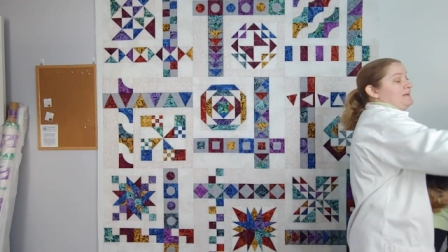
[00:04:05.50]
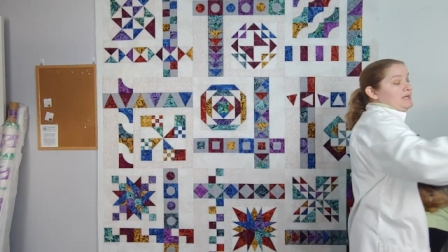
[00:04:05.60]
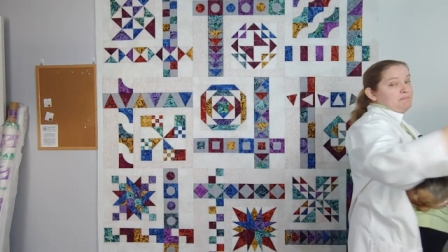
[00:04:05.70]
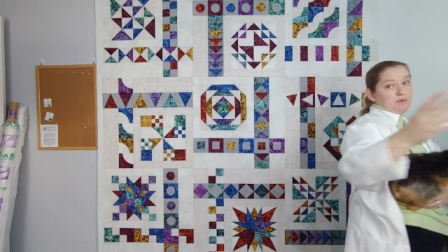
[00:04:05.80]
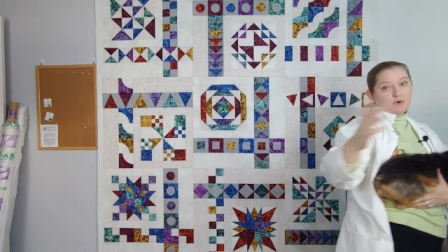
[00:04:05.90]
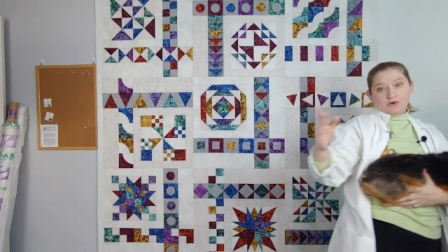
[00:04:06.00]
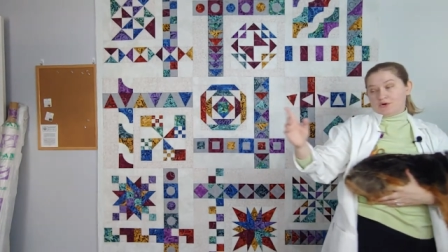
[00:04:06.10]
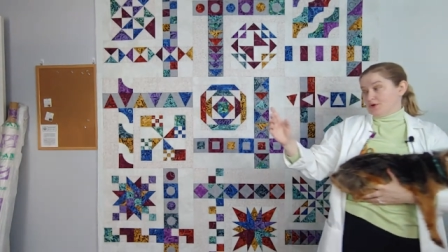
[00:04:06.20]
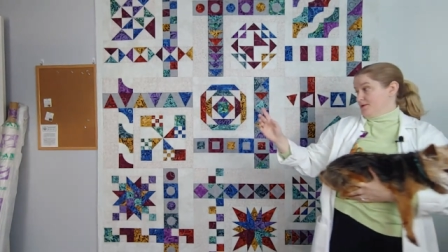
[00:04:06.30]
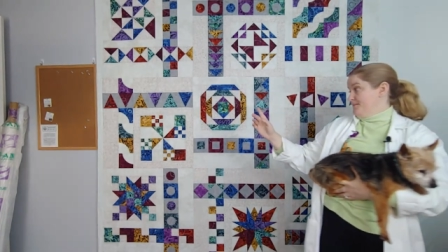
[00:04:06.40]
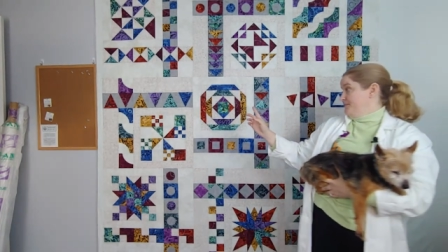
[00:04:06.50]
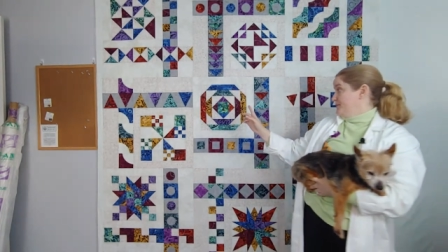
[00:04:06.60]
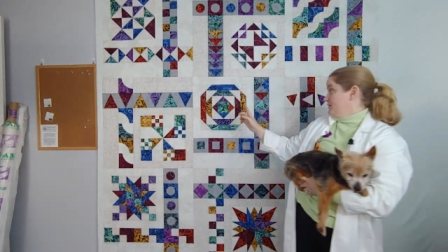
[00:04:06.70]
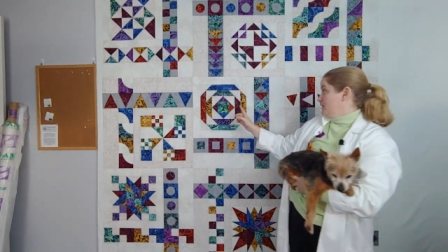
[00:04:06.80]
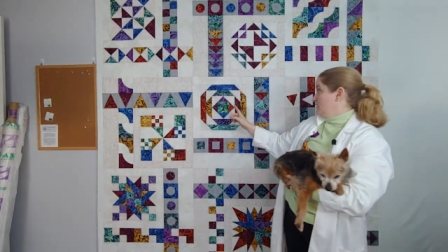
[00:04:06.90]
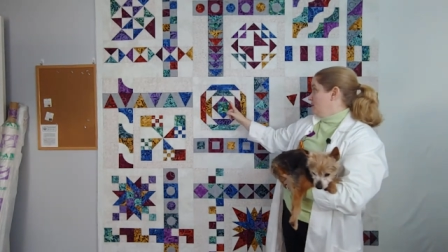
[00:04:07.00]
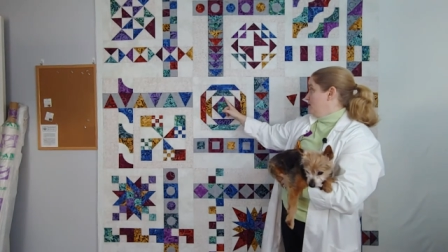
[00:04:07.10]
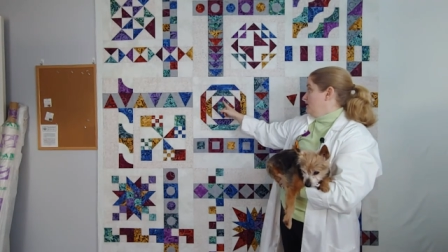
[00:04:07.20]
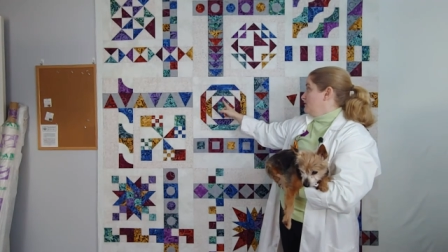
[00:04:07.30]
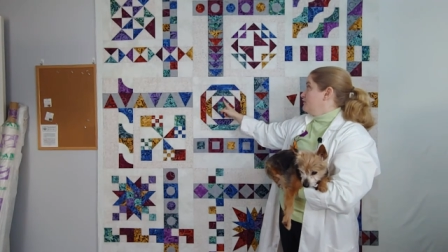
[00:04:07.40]
big border,
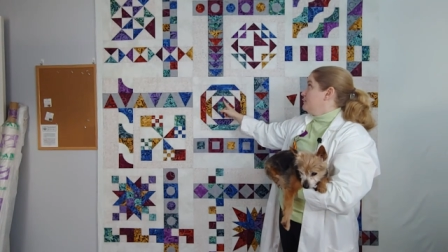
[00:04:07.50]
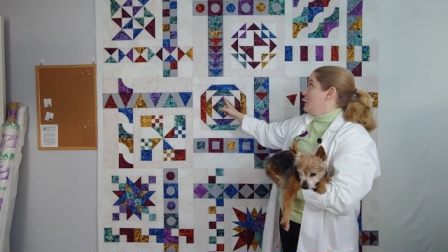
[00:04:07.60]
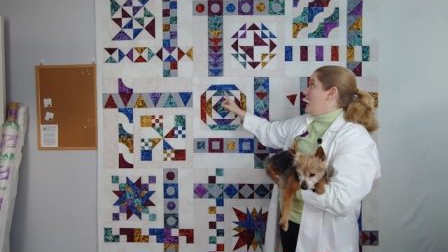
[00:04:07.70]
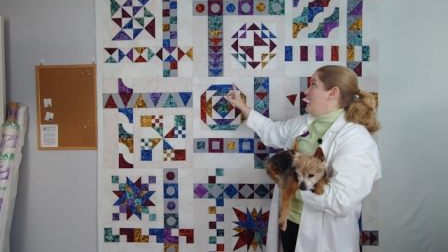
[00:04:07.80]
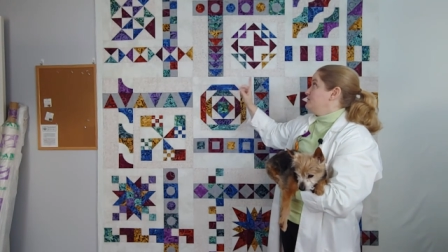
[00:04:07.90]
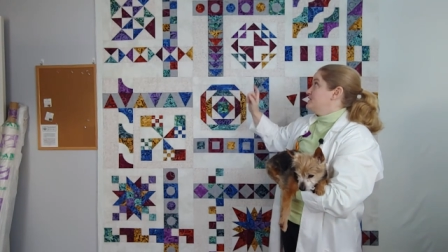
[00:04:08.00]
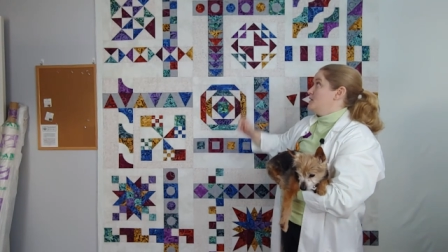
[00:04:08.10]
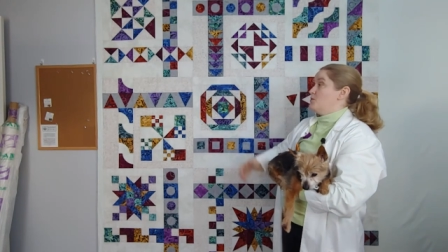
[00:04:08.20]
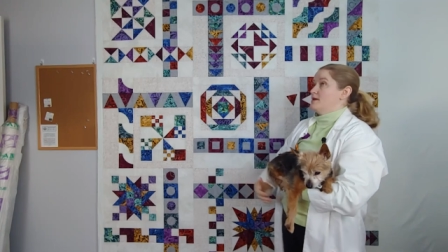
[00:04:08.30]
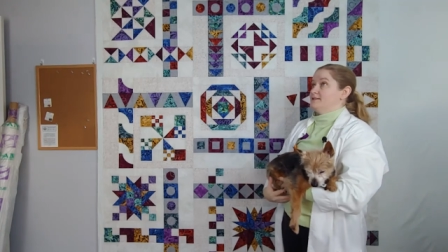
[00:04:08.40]
the outside one,